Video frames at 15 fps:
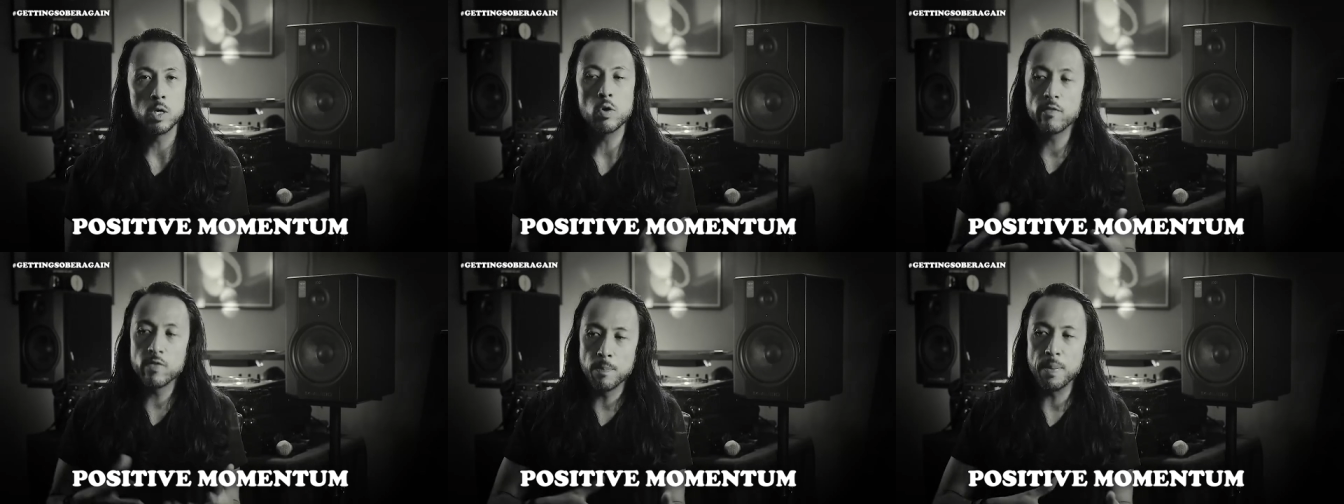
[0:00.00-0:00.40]

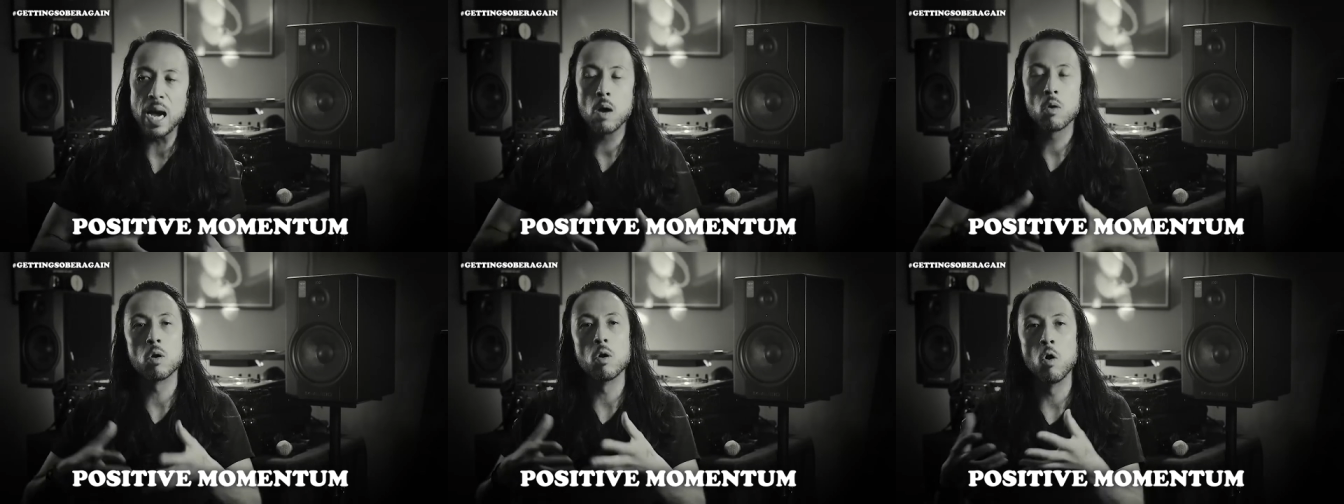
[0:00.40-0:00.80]
You have the
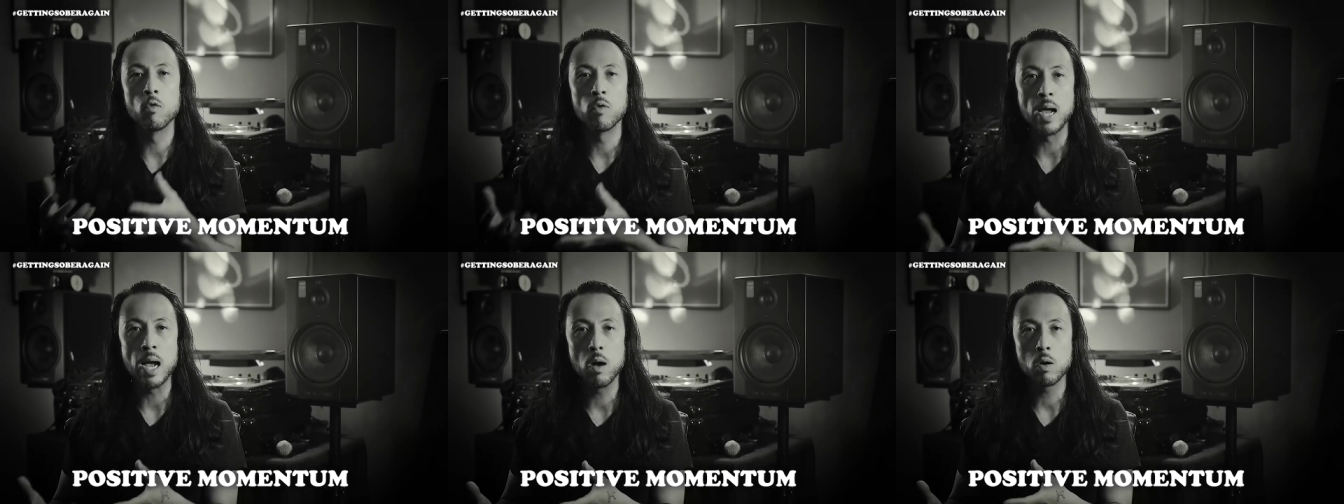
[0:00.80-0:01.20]
power
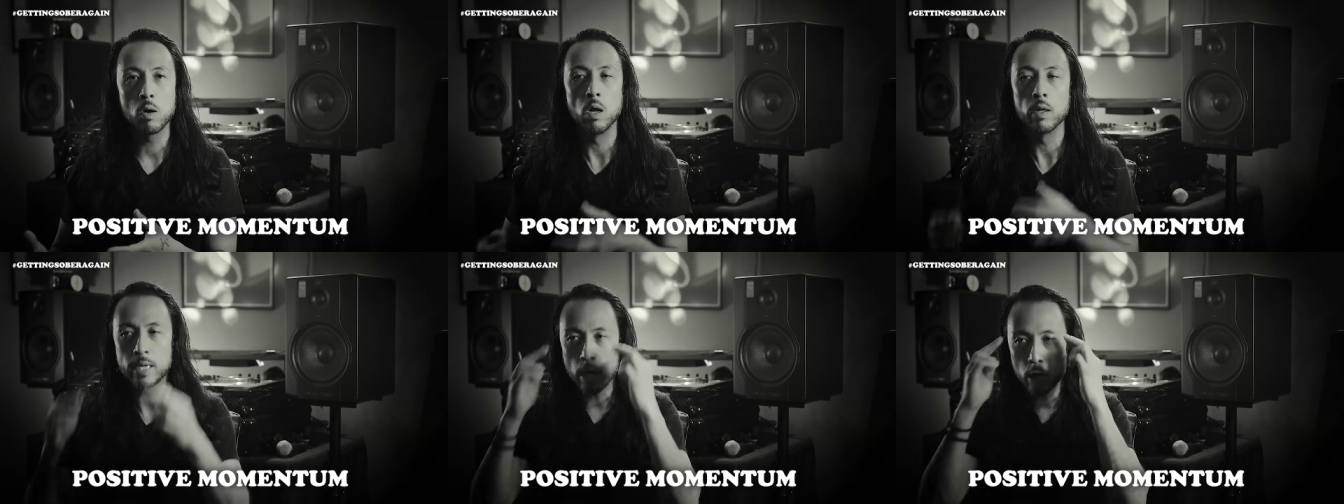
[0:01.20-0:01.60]
over
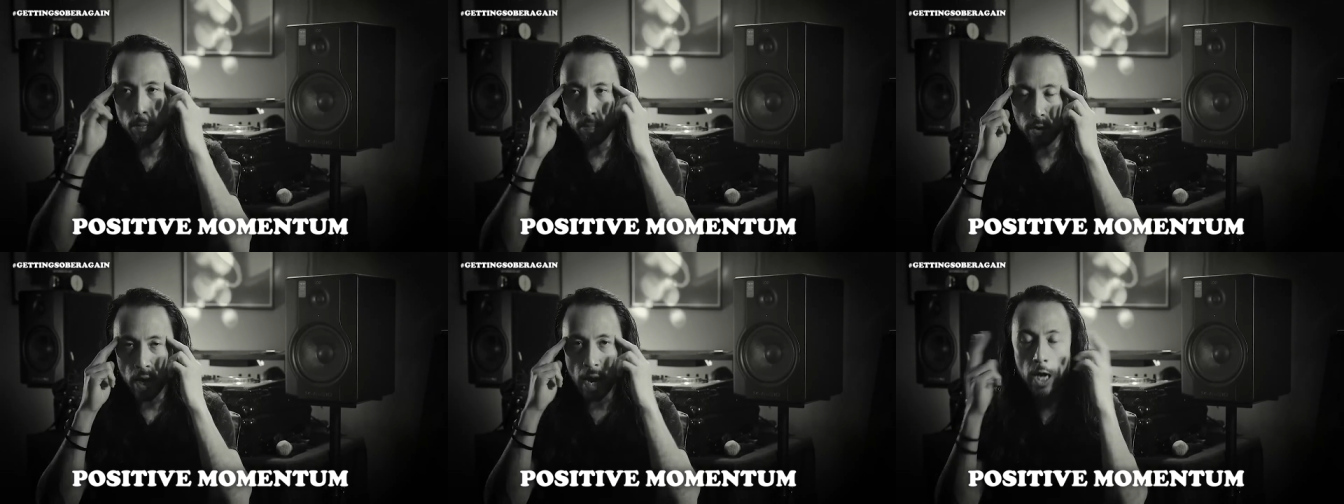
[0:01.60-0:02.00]
alcohol. Now you're
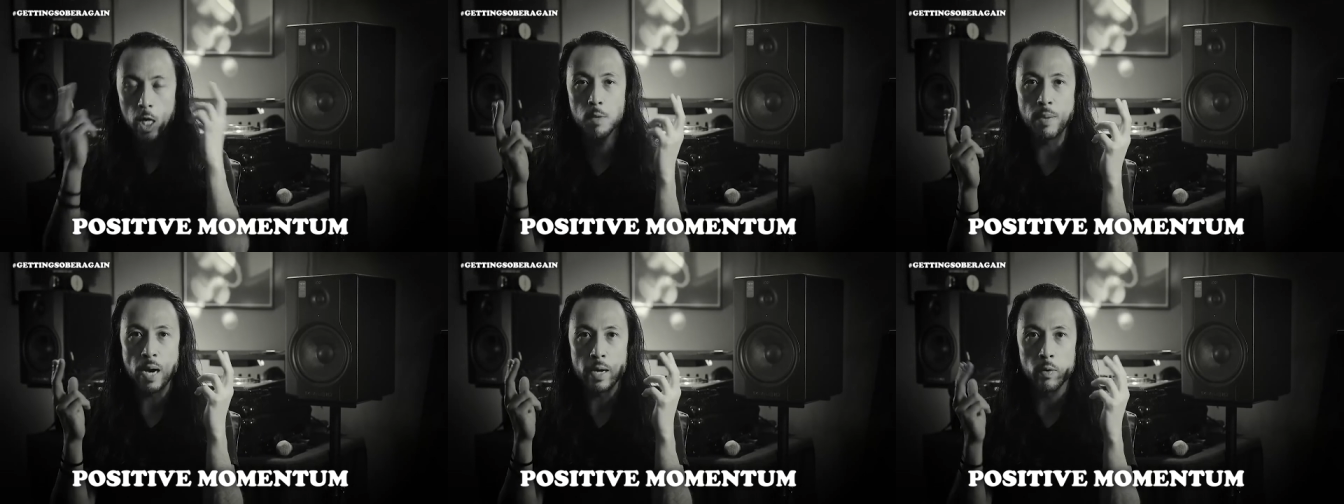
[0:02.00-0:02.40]

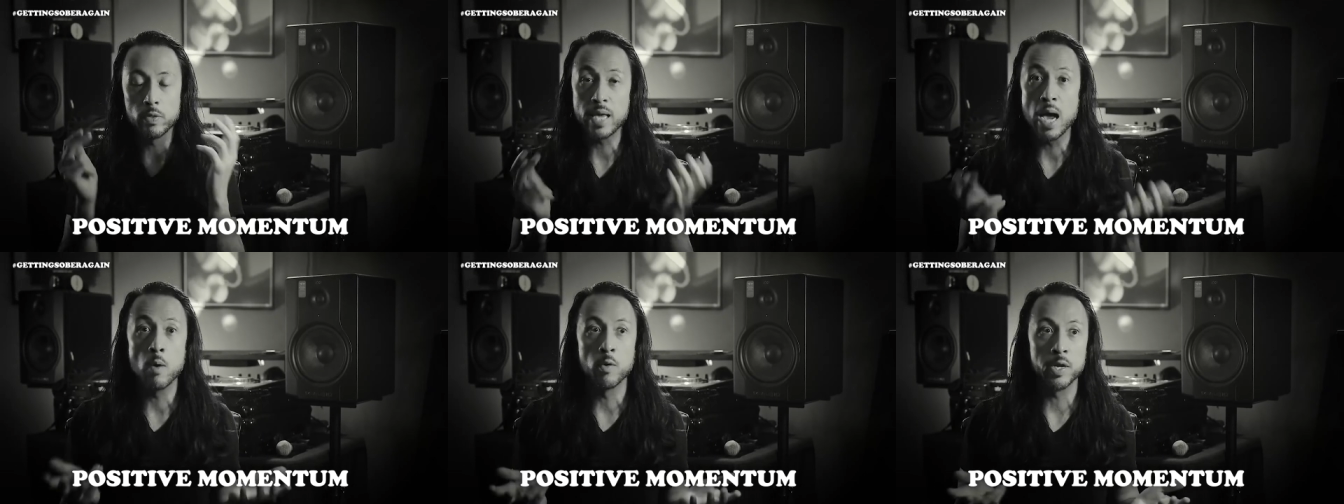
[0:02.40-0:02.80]
preoccupied
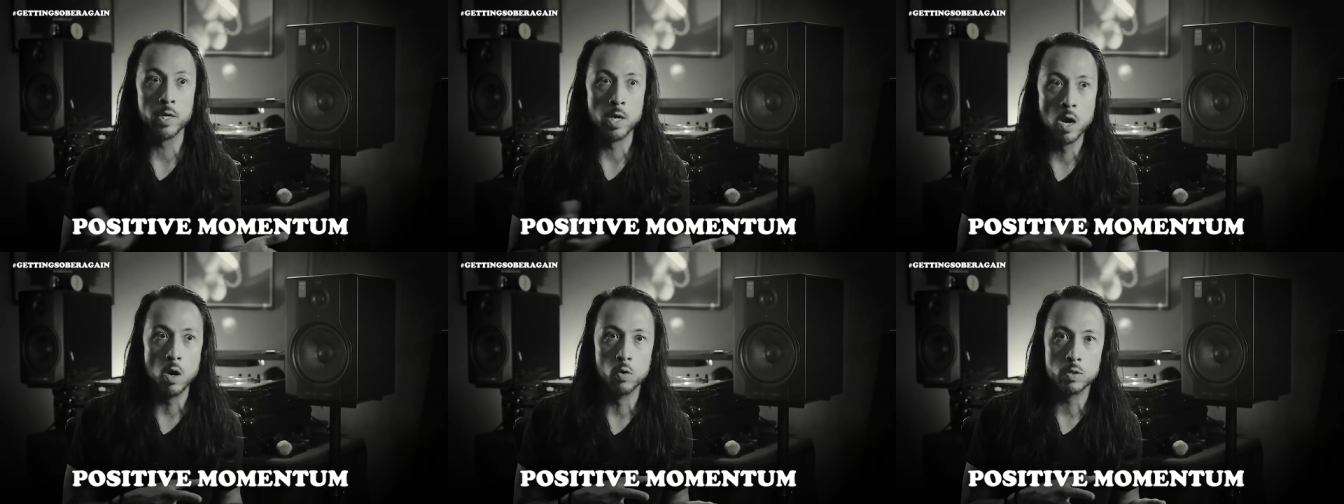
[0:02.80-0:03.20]
with
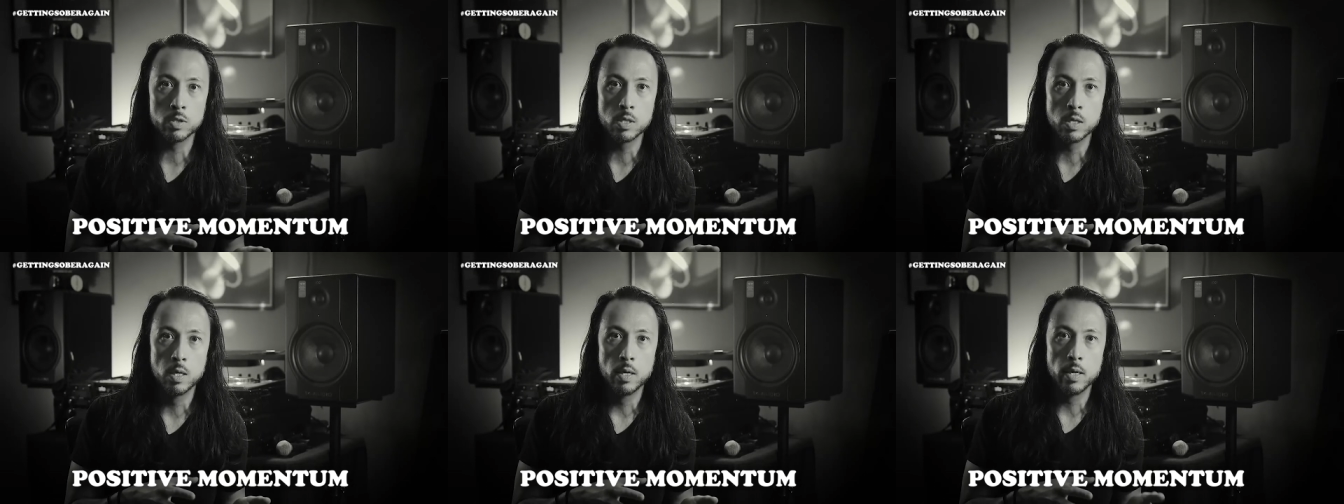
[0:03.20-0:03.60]
counting
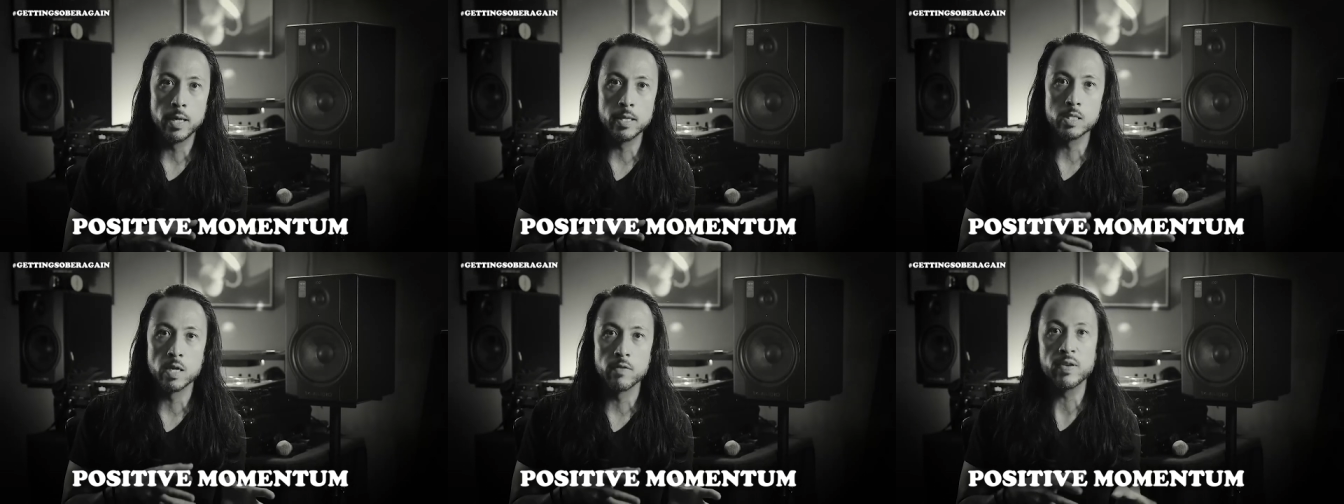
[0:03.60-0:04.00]
no's
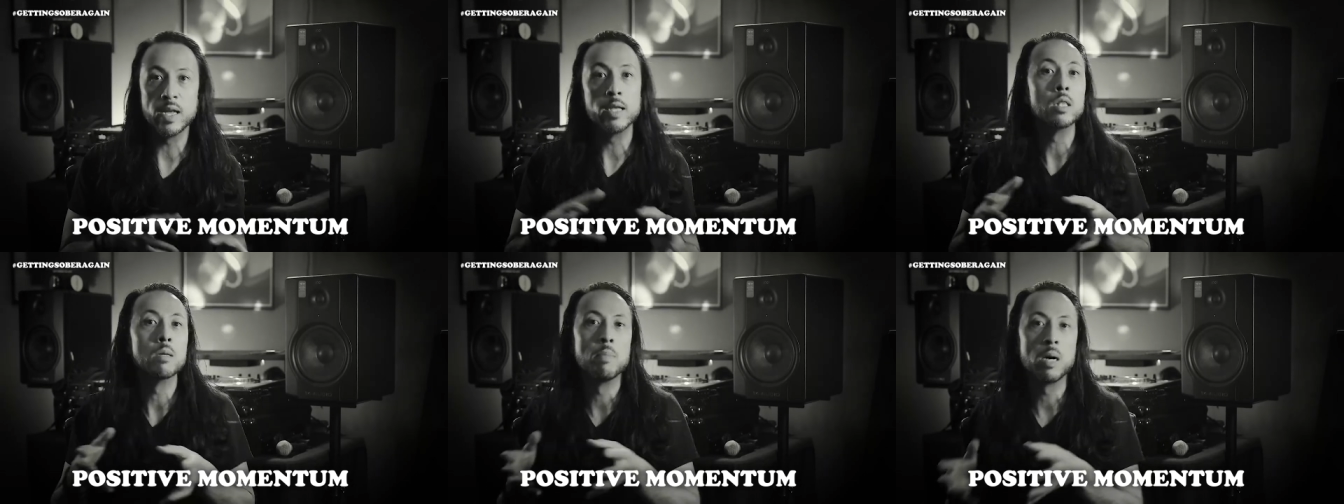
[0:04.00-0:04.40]
instead of
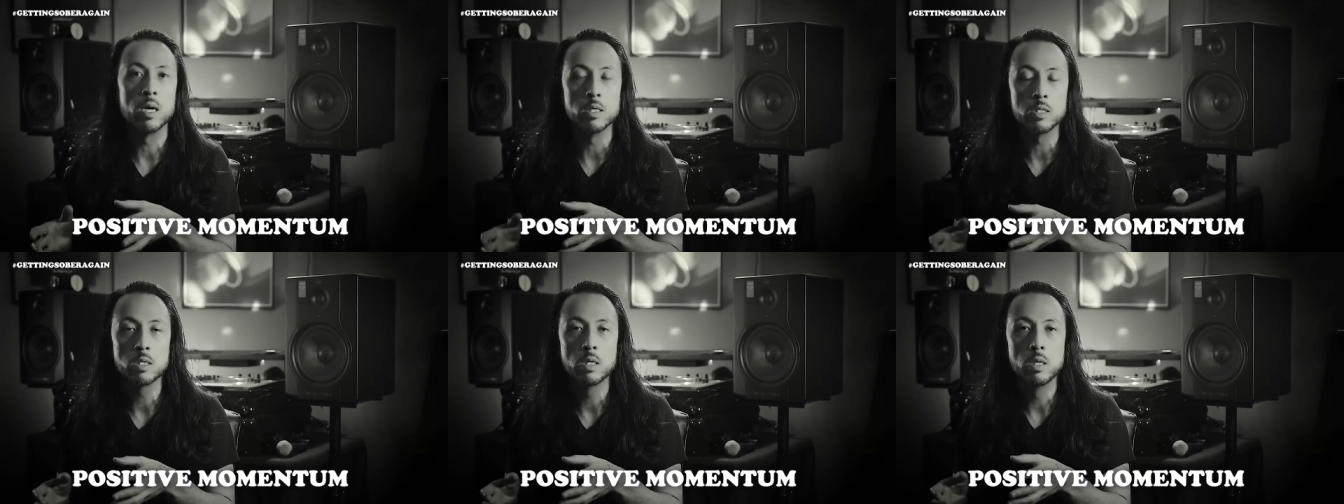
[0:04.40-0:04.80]
getting the
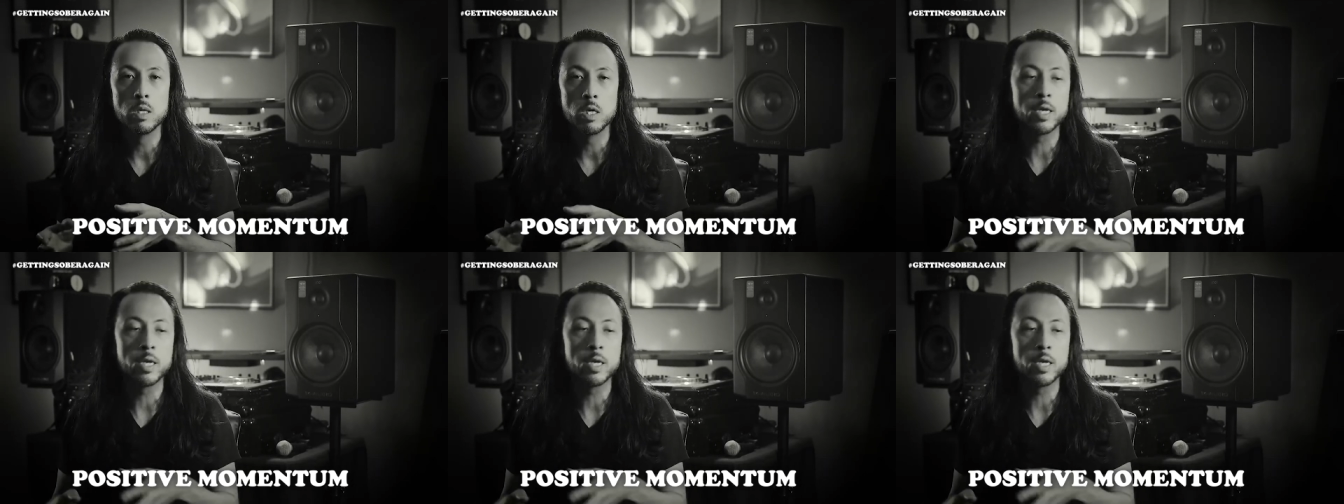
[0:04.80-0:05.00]
buzz.